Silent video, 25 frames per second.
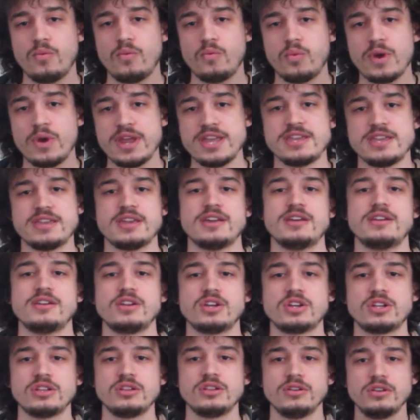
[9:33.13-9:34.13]
we
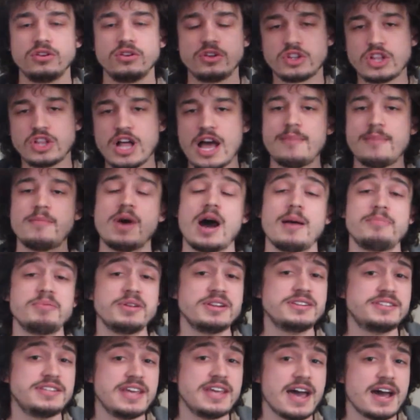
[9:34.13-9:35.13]
can climb up
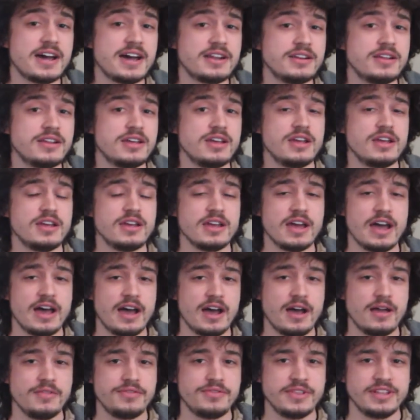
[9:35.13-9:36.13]
and down
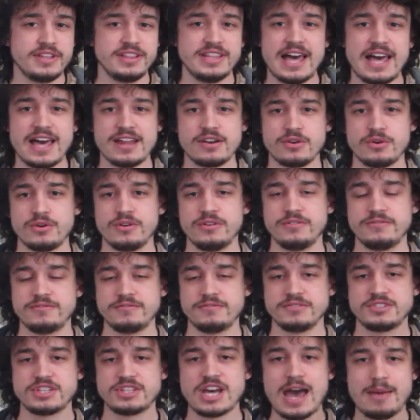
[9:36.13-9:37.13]
the ladder of
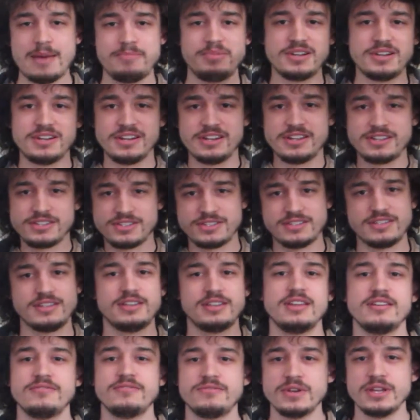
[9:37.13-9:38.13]
typedness.
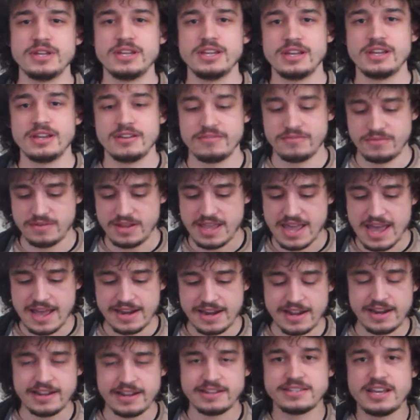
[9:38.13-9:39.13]
If we add
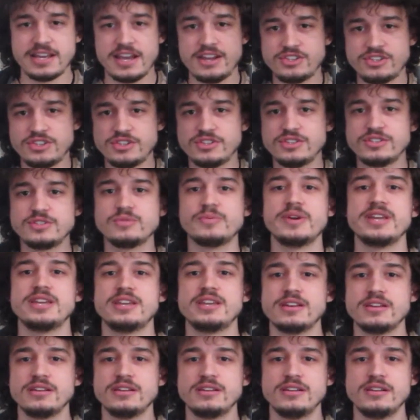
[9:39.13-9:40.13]
annotations, we
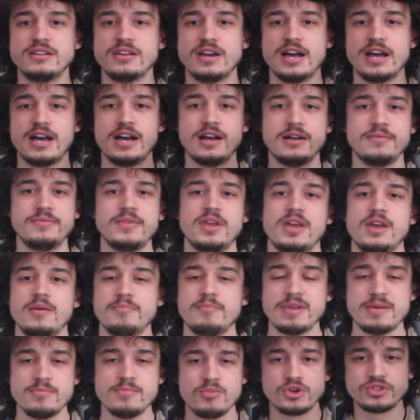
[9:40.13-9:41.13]
can
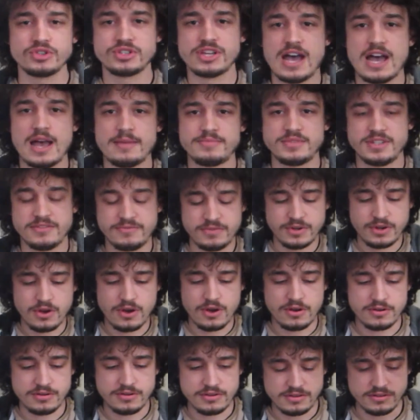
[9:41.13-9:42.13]
be more typed. If we
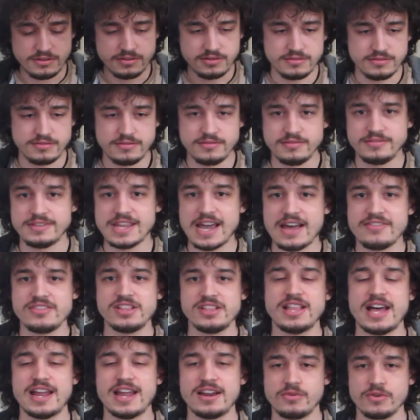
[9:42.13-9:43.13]
go down the
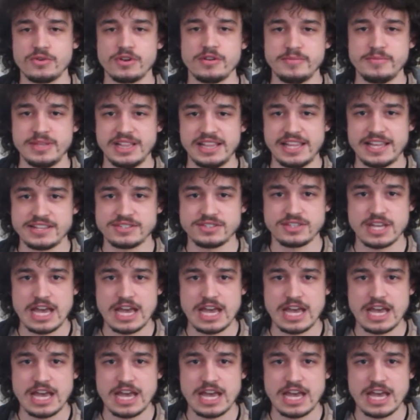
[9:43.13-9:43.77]
ladder, we can be less